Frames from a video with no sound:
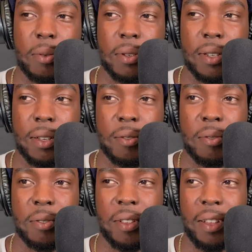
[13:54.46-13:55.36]
Or something
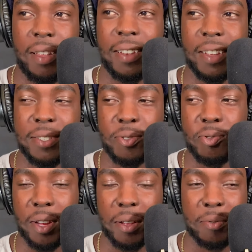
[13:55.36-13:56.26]
that you
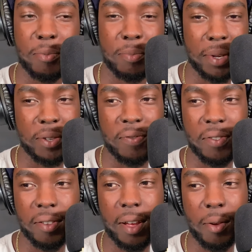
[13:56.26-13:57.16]
dropped made you
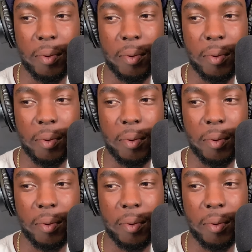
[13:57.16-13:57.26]
feel that